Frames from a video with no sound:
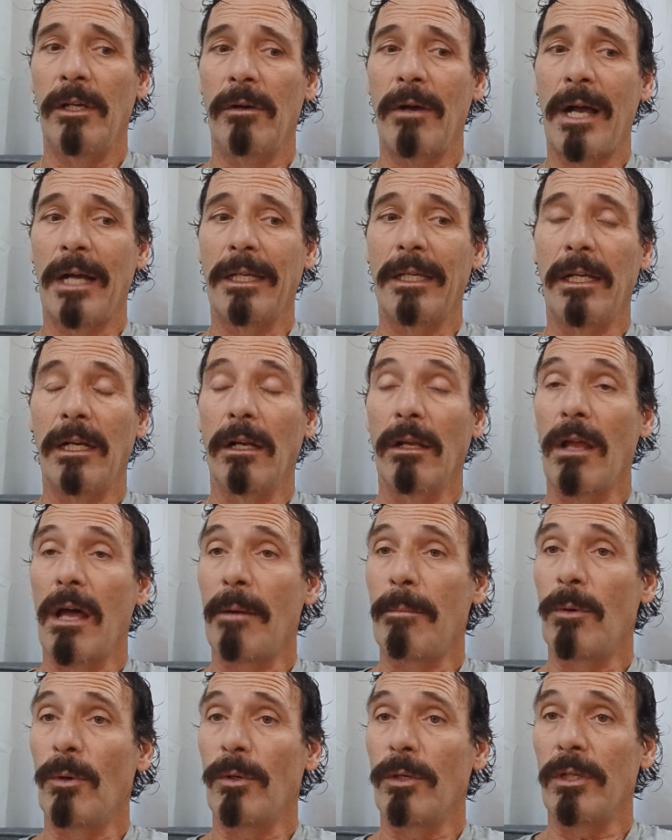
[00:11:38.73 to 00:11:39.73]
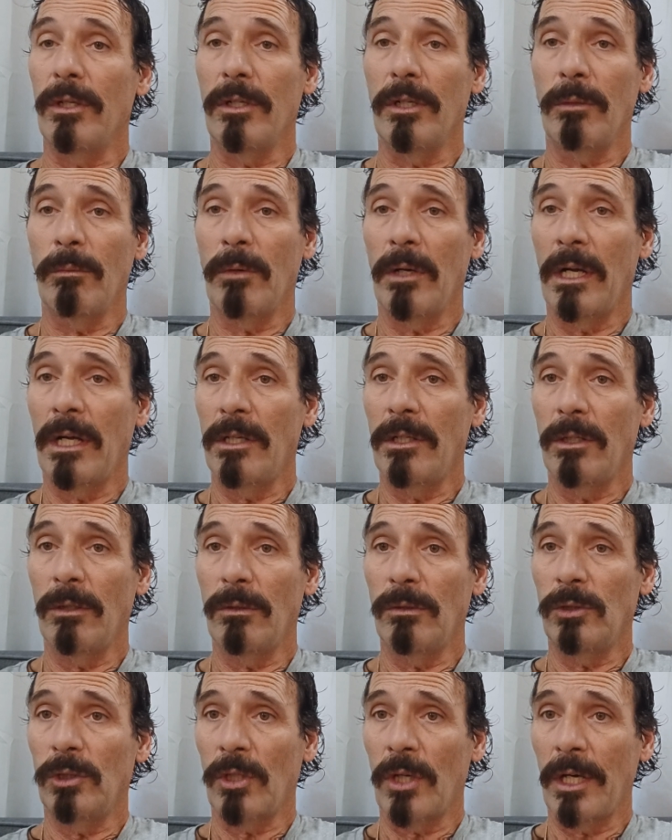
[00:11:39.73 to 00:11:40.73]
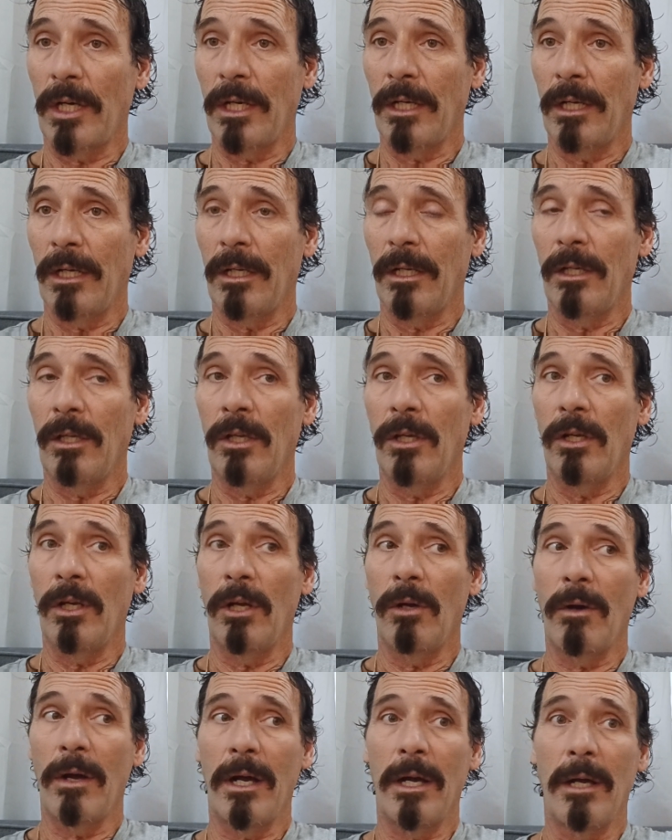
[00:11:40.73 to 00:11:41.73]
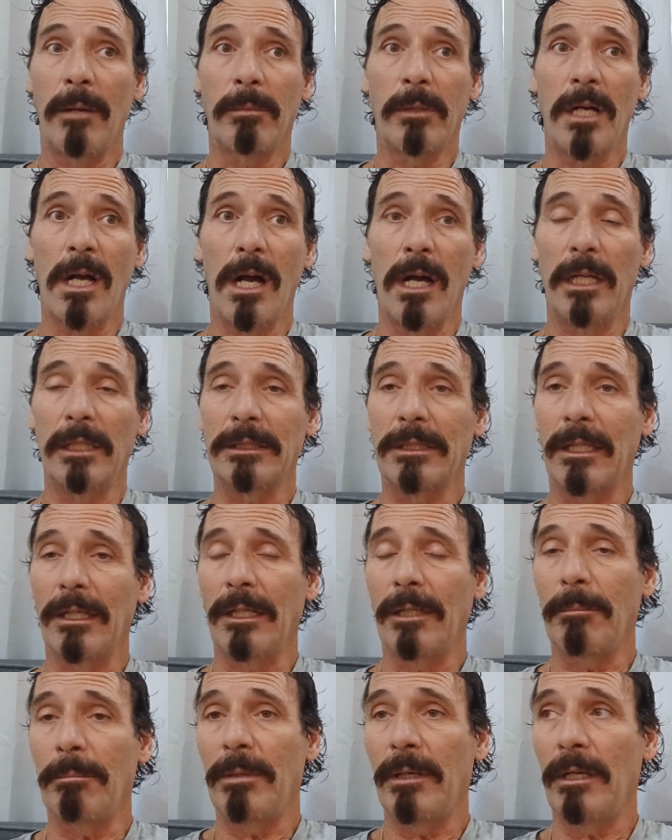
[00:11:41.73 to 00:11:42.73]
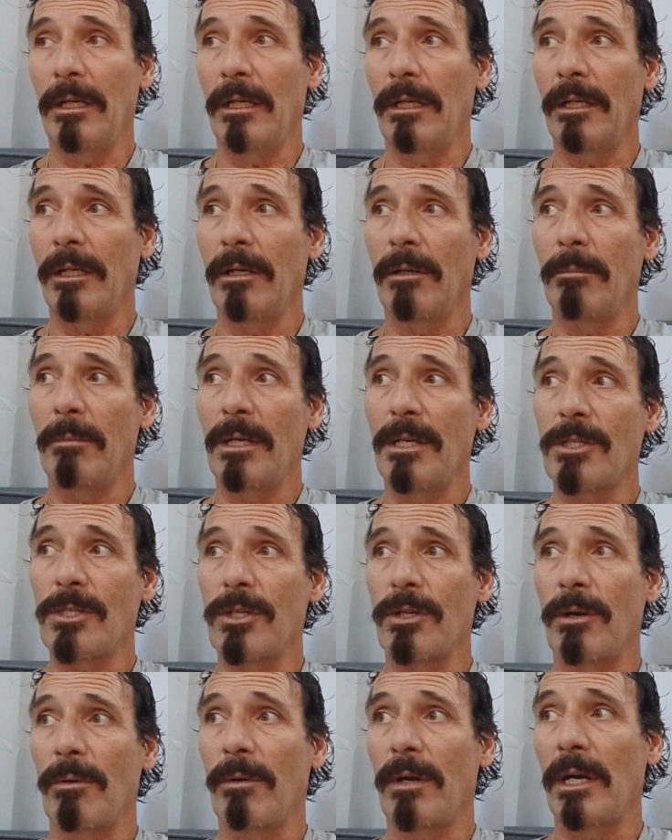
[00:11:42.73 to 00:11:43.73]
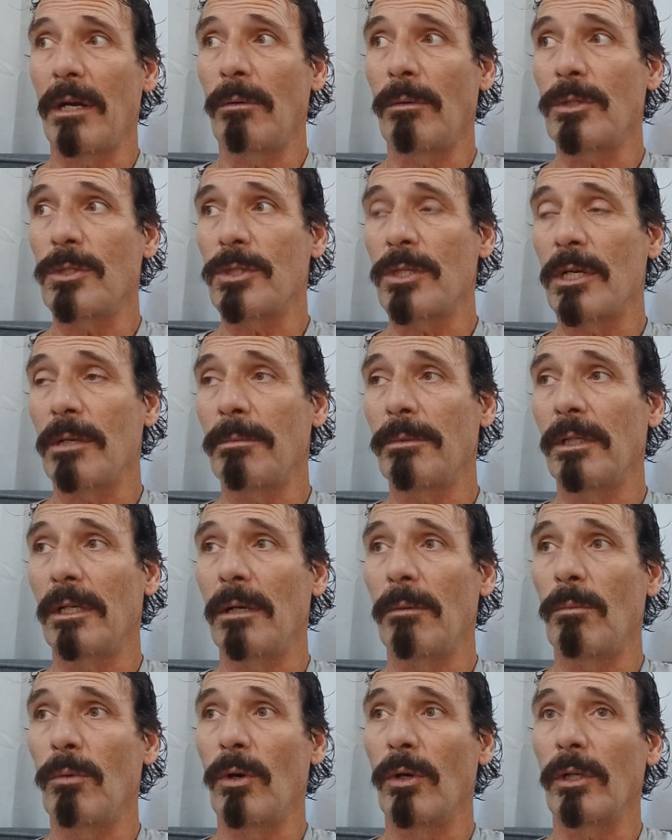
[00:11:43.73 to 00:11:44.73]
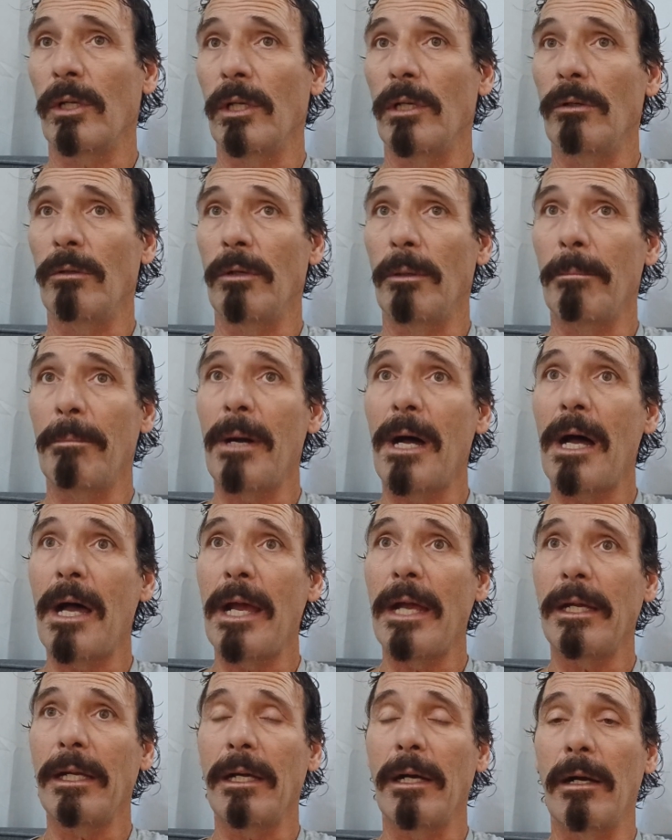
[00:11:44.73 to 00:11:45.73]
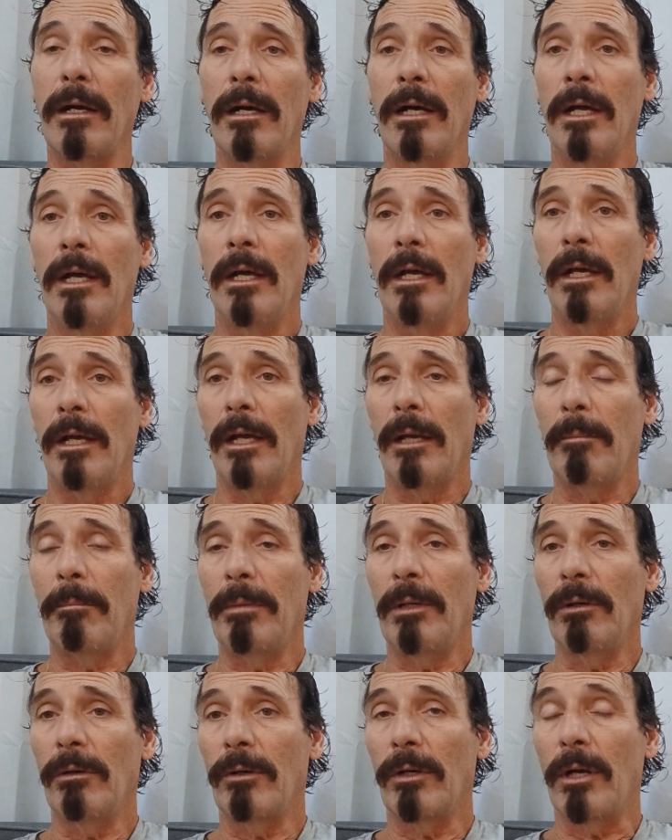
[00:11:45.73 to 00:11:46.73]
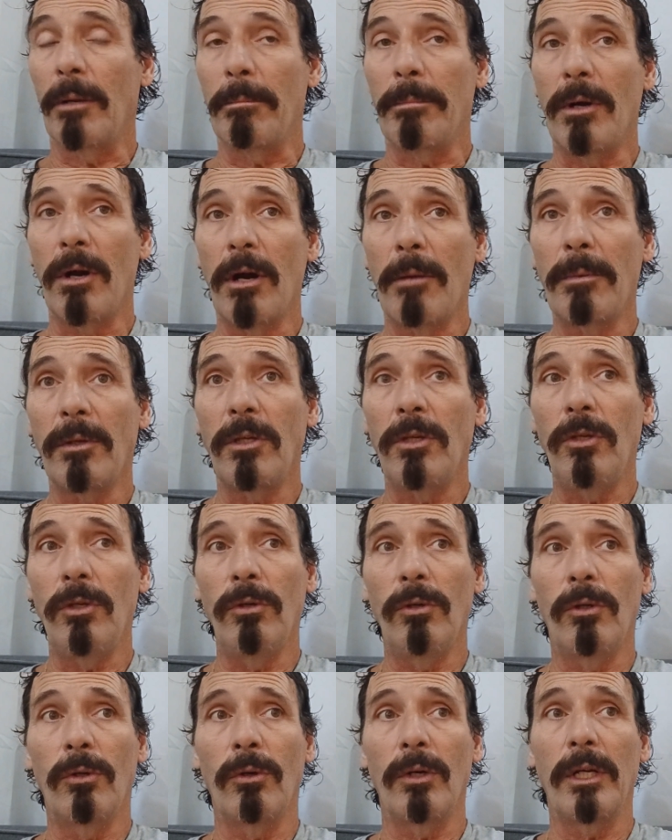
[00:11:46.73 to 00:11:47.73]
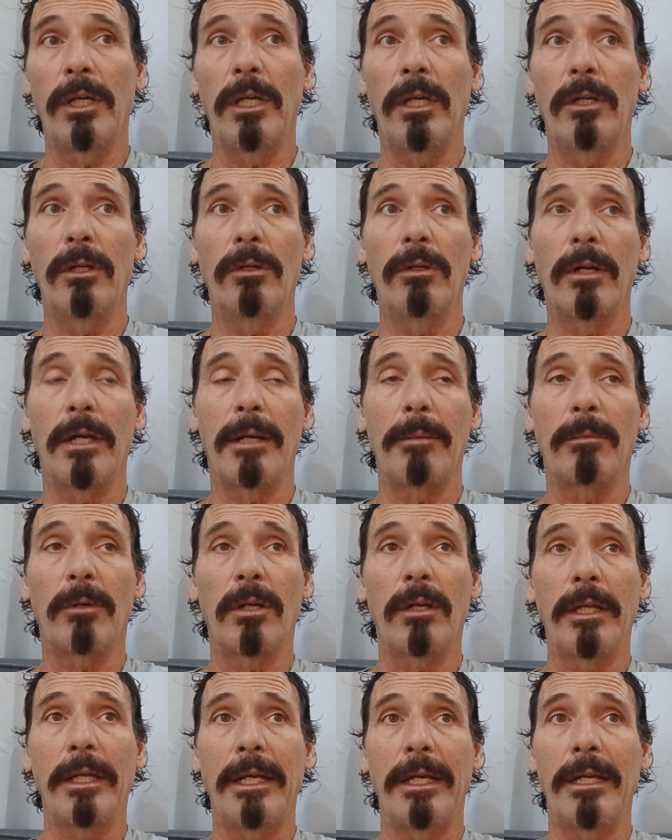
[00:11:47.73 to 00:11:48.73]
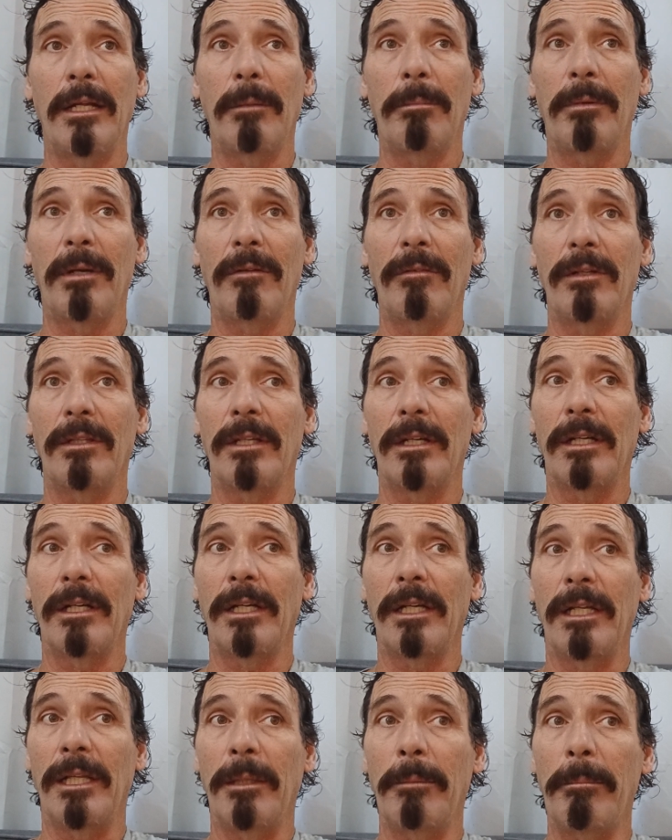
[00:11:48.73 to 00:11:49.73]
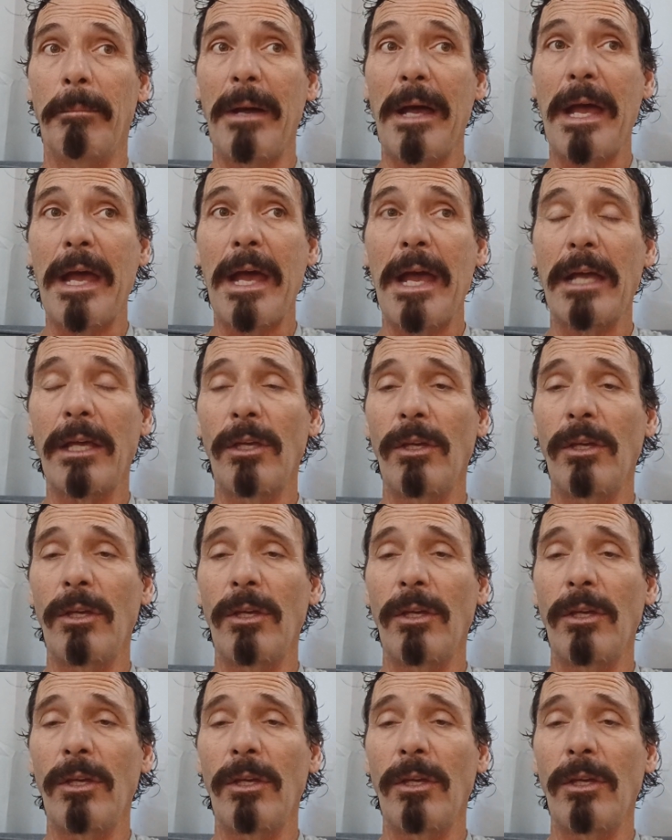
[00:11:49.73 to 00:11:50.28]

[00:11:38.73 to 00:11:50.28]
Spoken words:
I get a lot more done when I don't drink. I'm constantly piddling or messing around with something. I'm working on the bike. I am building a barbecue grill. I'm cleaning up everything in the back.